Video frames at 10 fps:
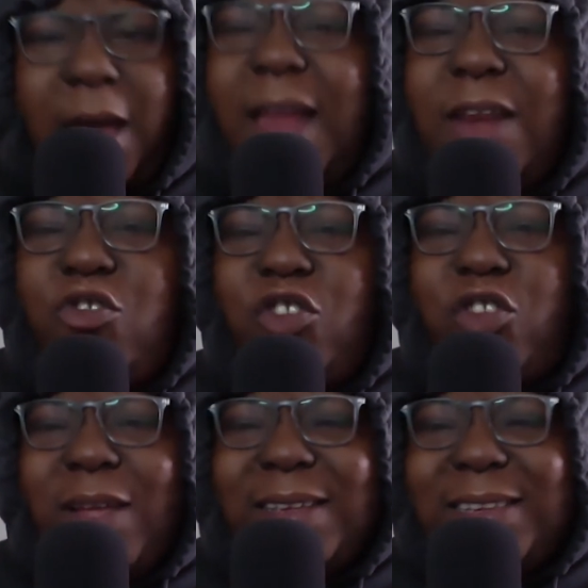And just
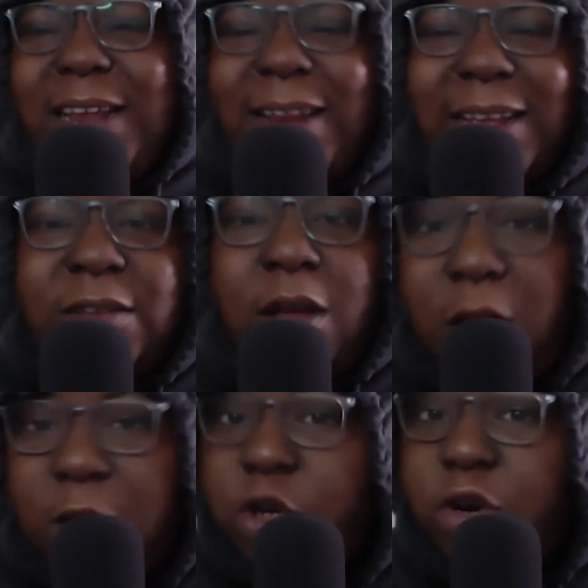look at Salah. That's
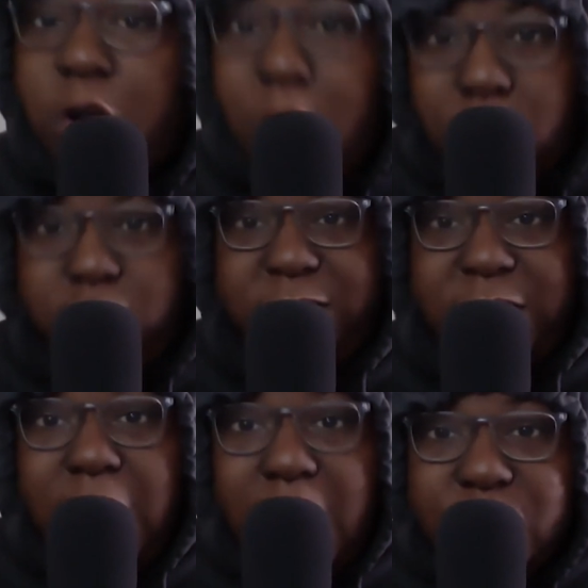100 goals in
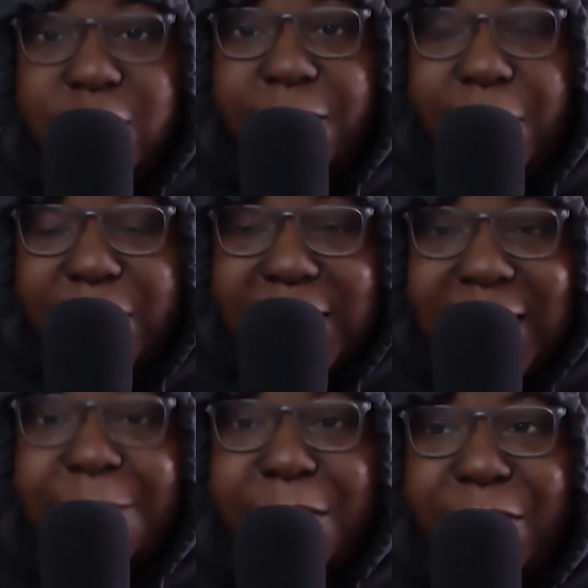
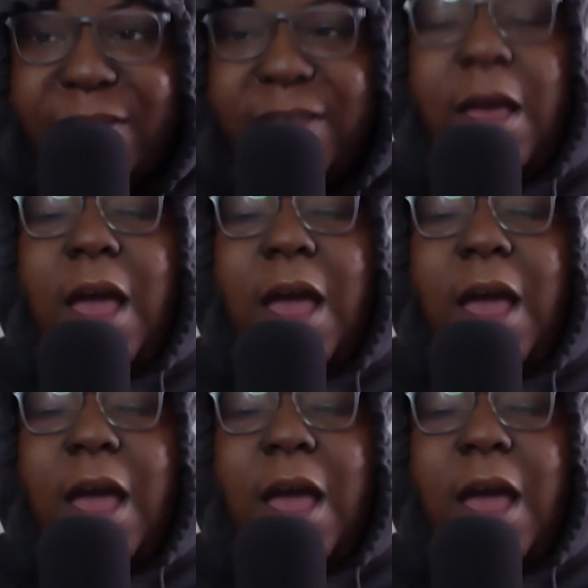159 appearances.